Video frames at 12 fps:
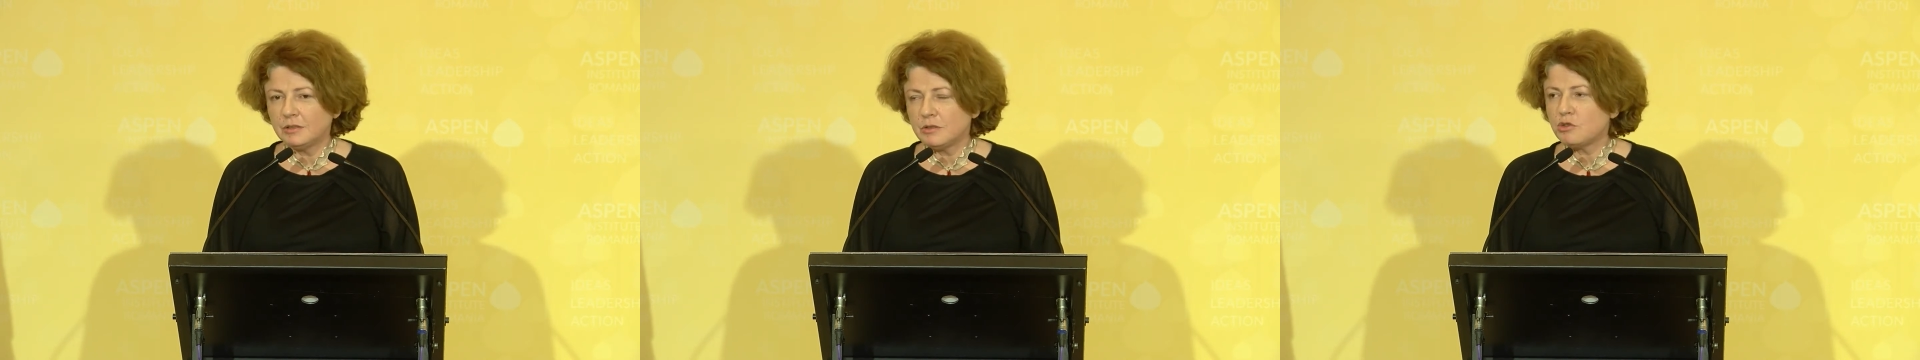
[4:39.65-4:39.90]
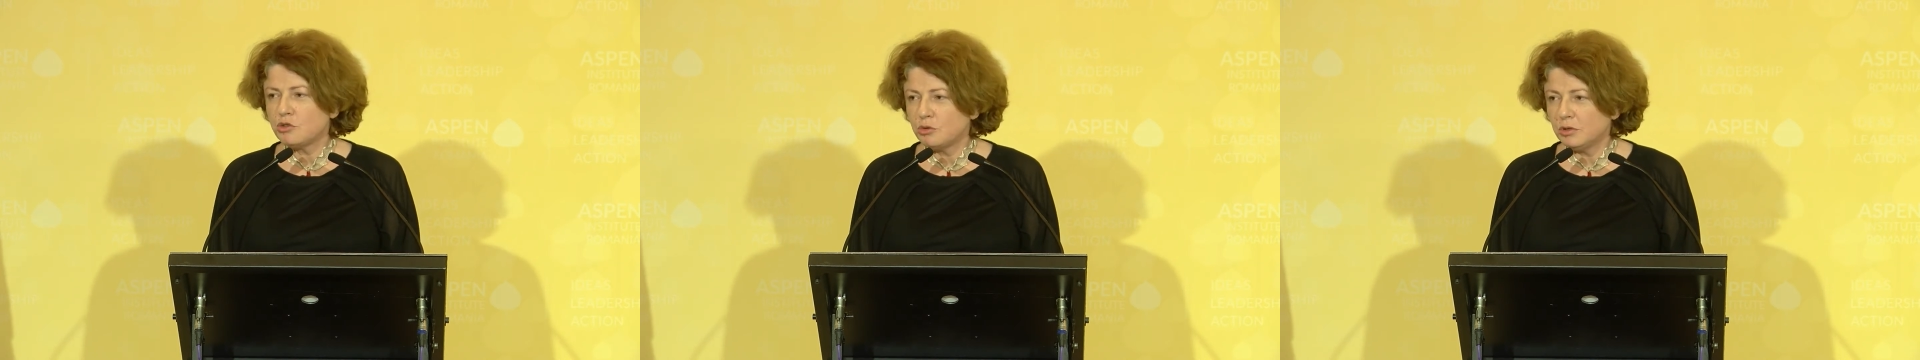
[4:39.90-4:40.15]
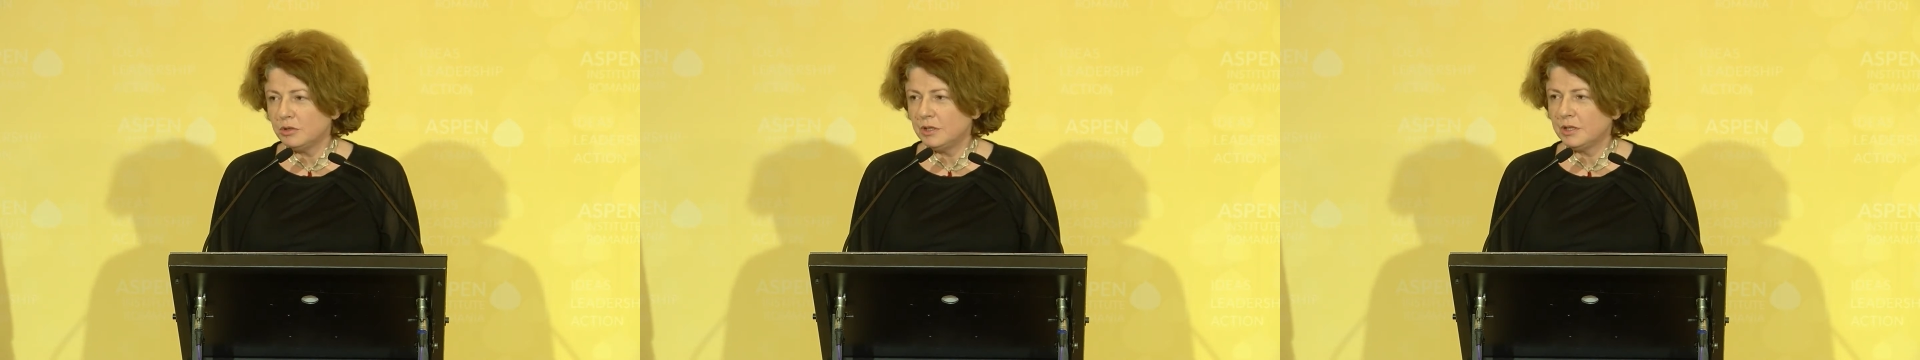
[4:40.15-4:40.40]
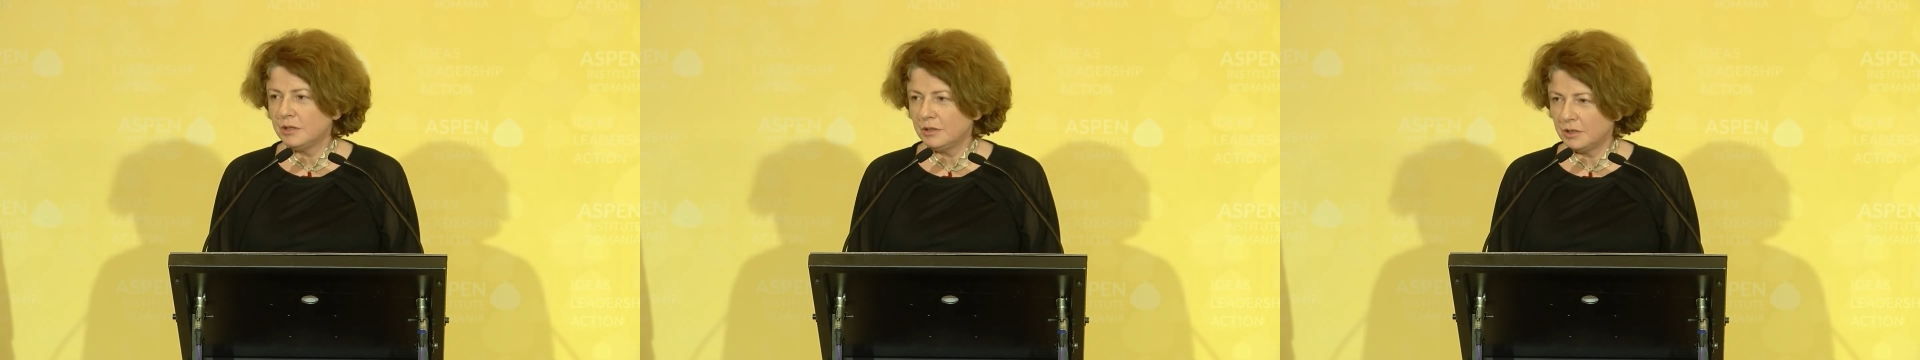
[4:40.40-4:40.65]
should
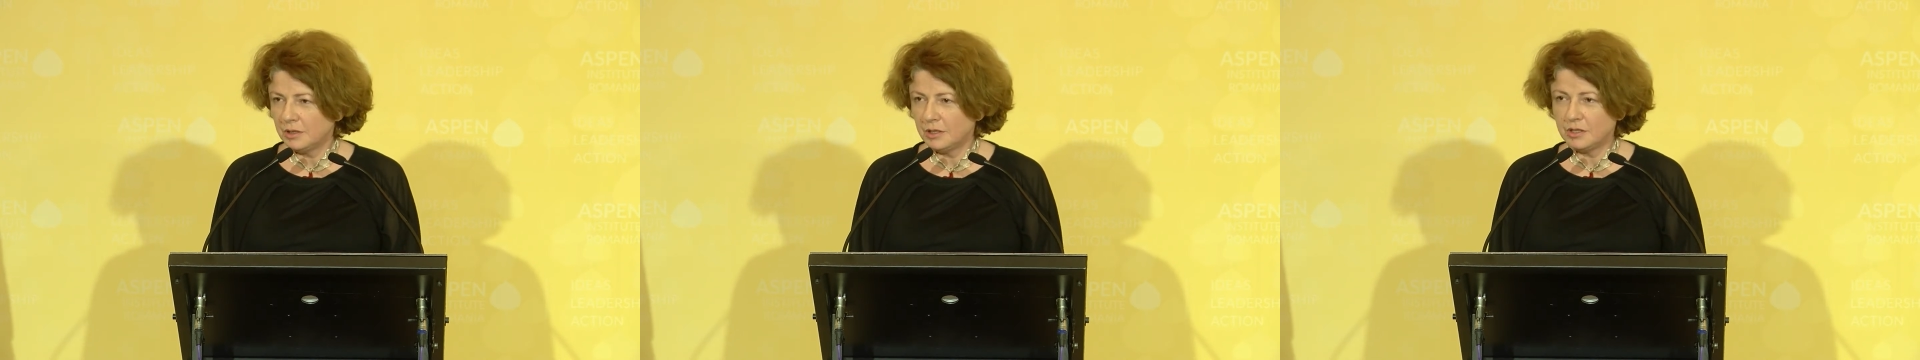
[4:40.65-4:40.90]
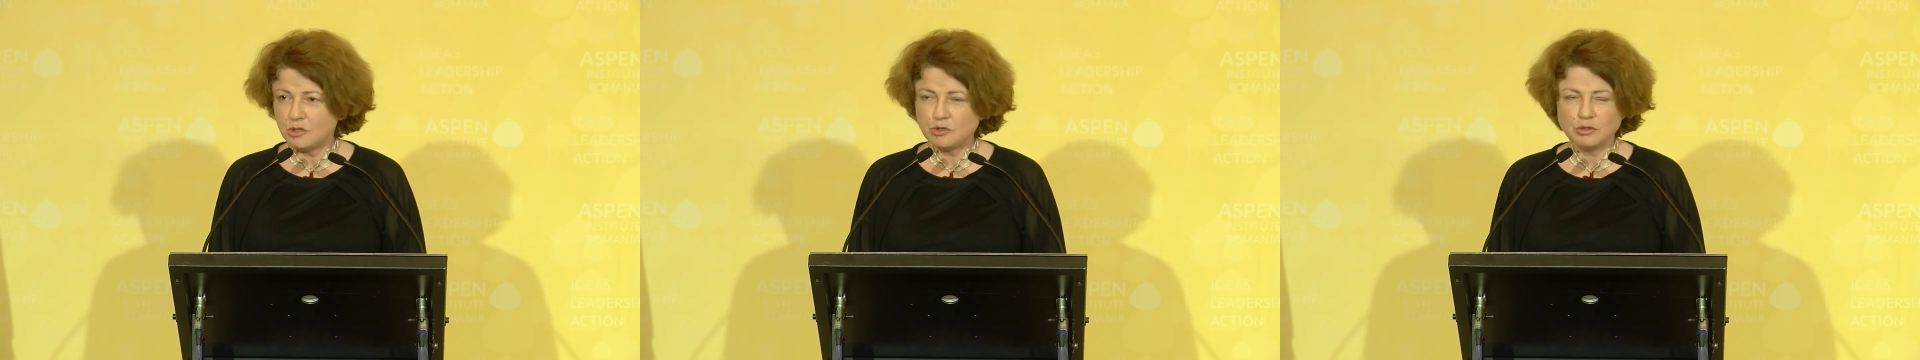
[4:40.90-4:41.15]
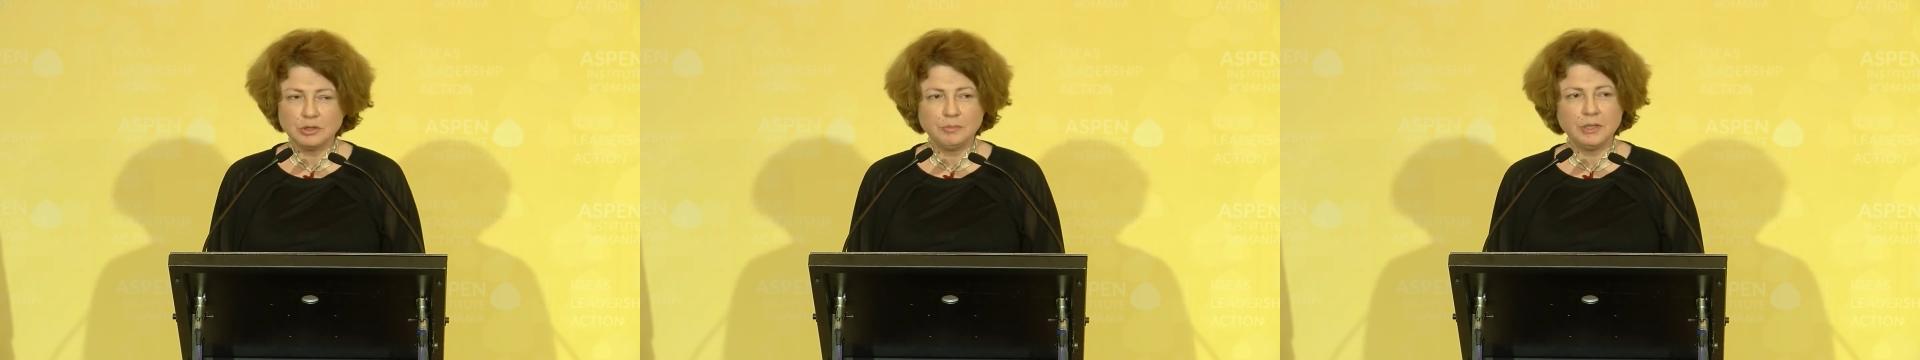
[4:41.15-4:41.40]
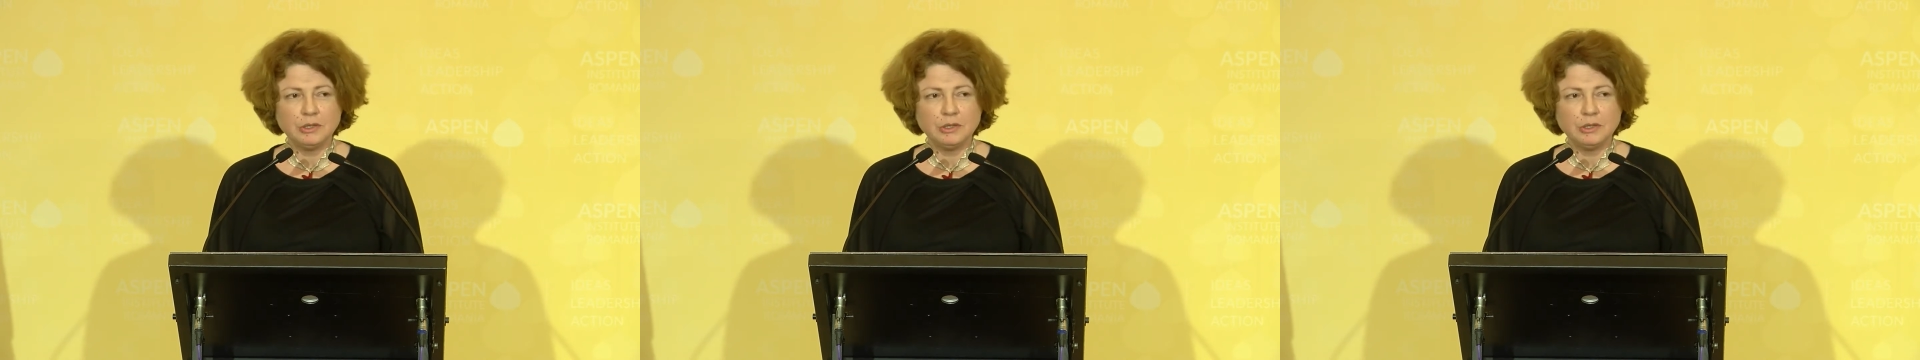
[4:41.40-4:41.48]
be